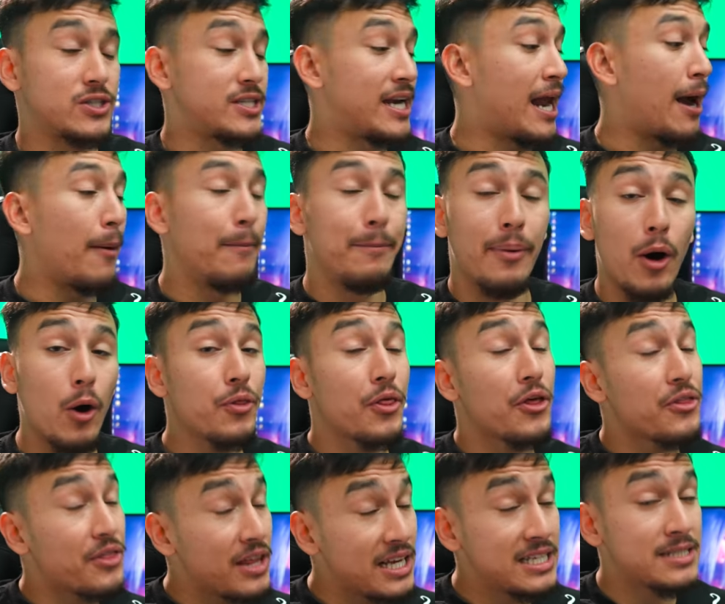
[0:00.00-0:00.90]
Now, both
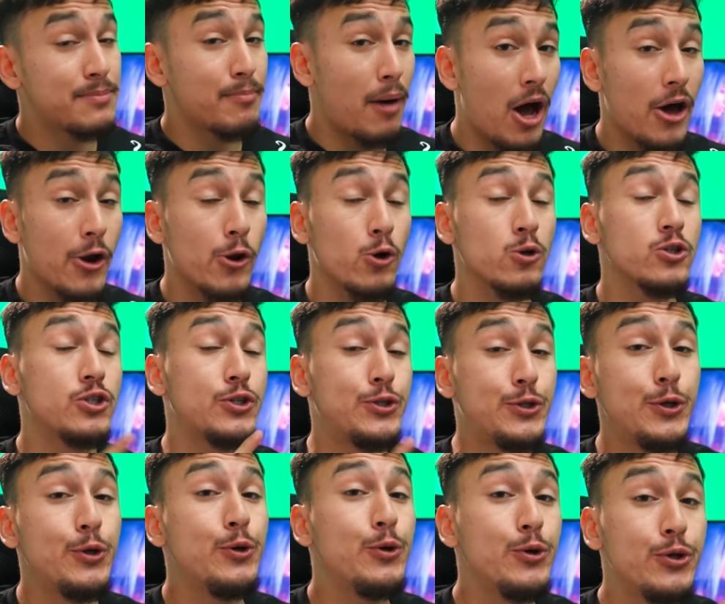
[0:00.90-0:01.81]
of these models
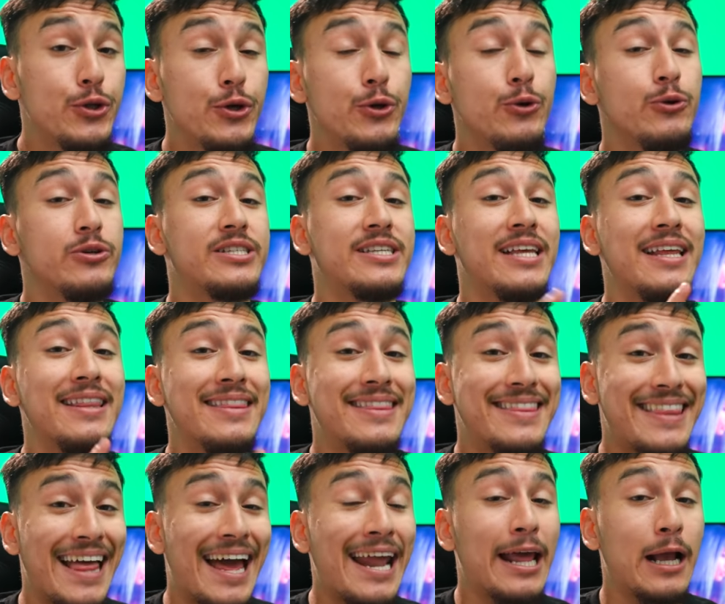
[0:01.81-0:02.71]
do use
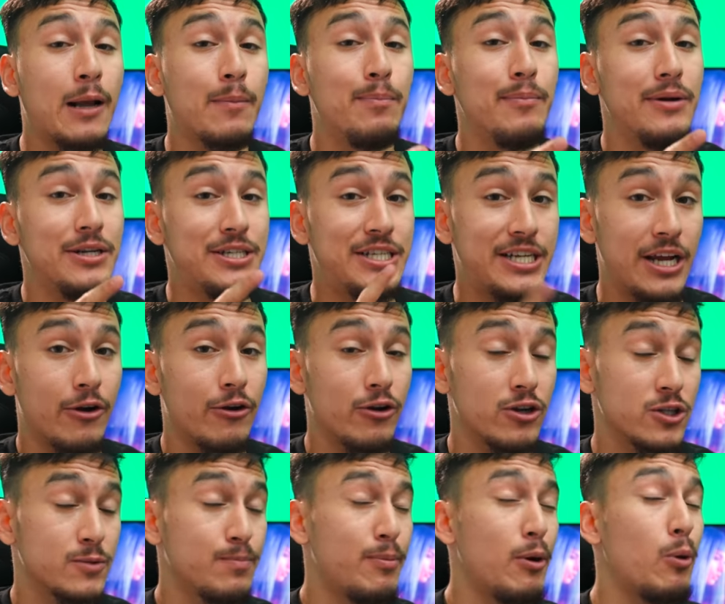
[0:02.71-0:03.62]
synthetic
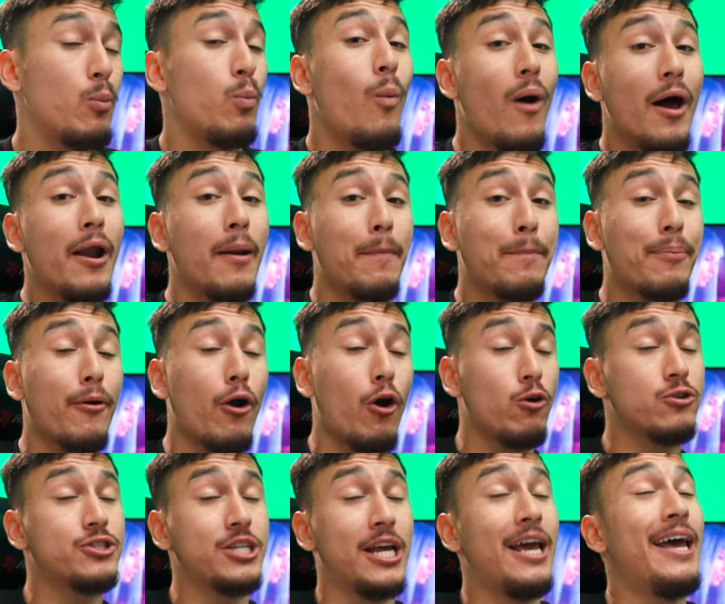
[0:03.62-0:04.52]
materials, but one
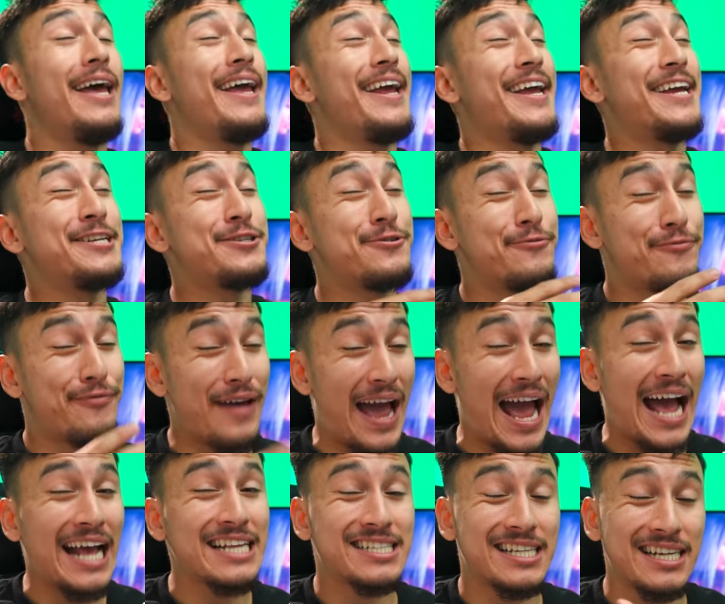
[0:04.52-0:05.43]
approach is
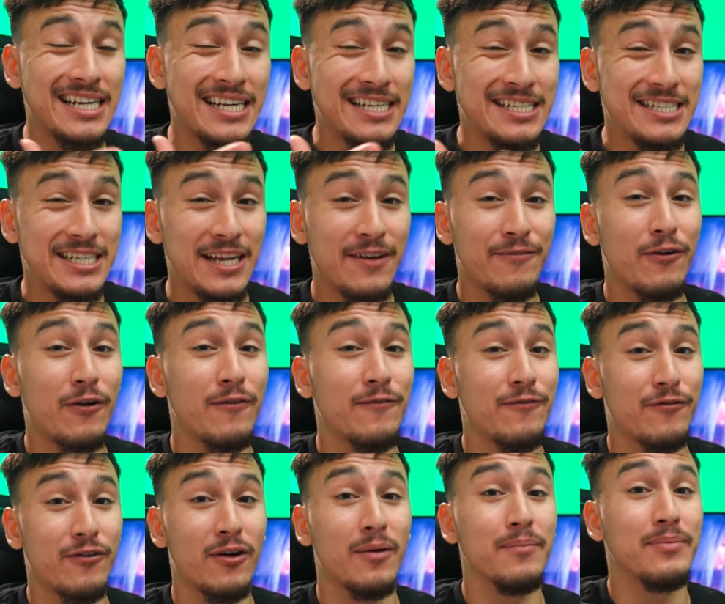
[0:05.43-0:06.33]
vastly different
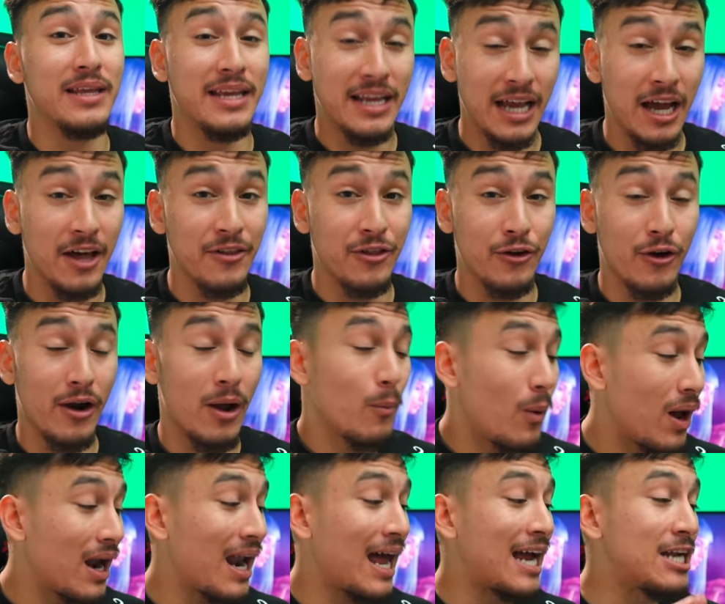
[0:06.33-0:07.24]
from the other. And
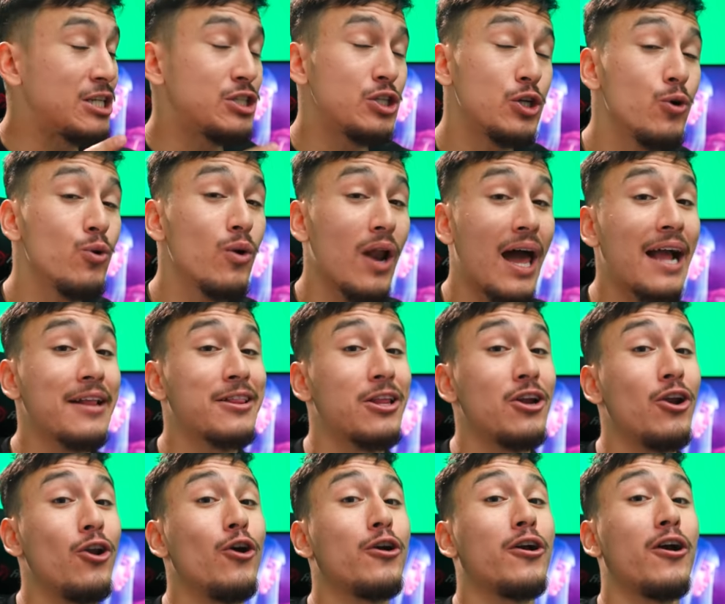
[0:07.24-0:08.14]
while I do like the
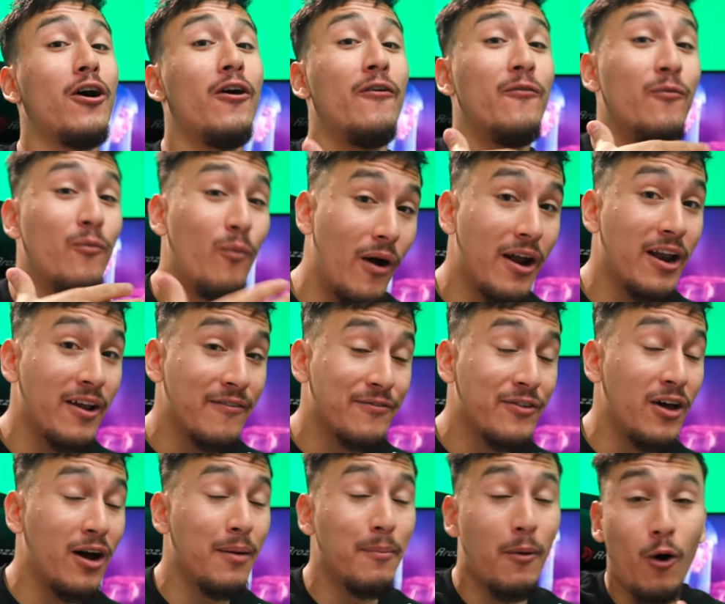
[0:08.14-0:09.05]
look of one of
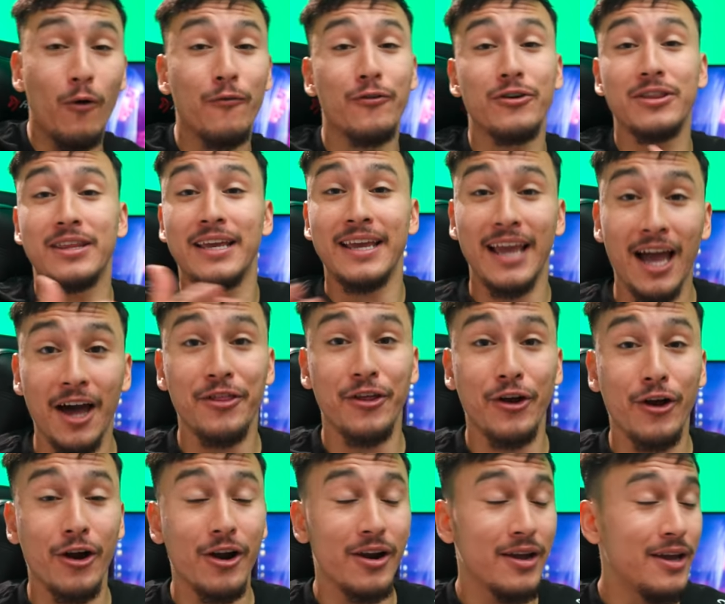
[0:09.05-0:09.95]
them over the
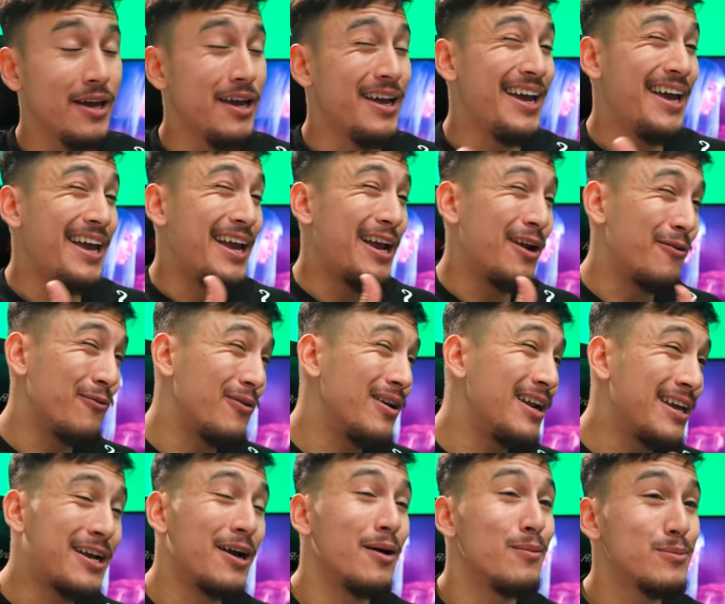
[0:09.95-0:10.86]
other, it really
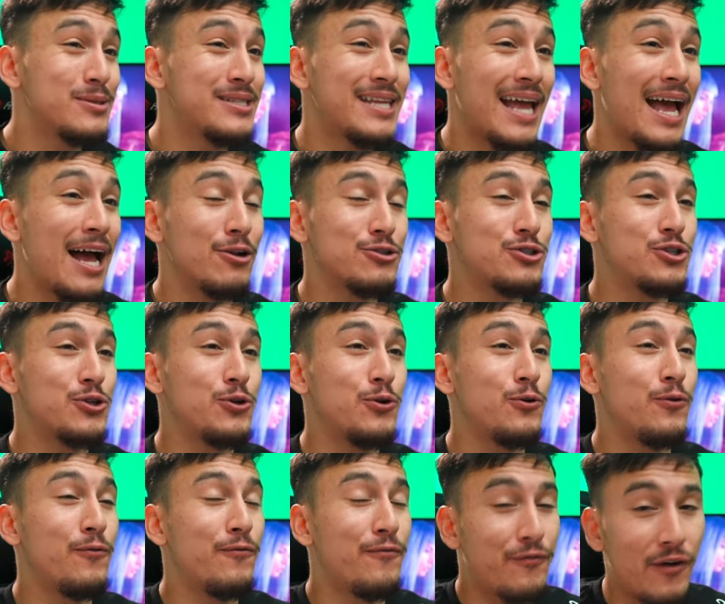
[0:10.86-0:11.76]
comes down
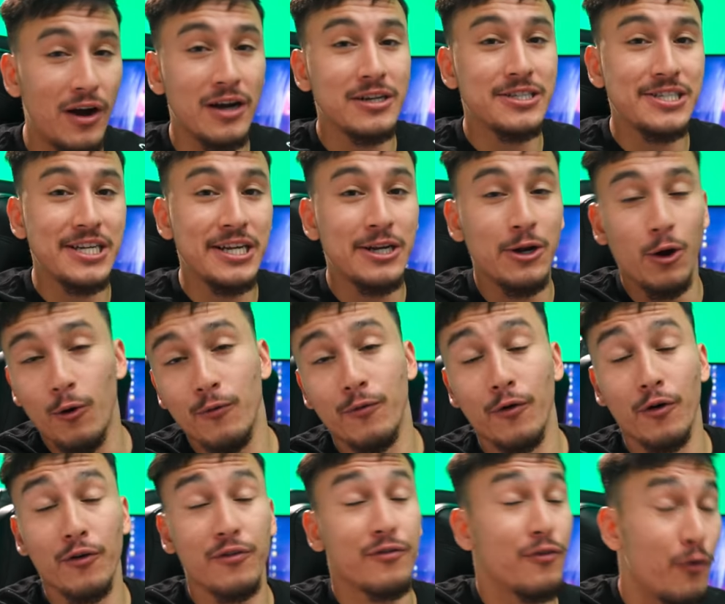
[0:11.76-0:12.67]
to function
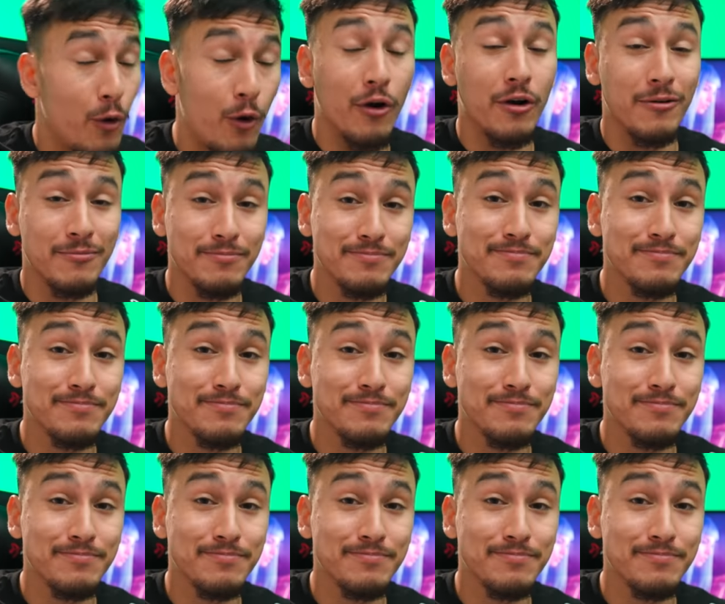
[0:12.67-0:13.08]
over form.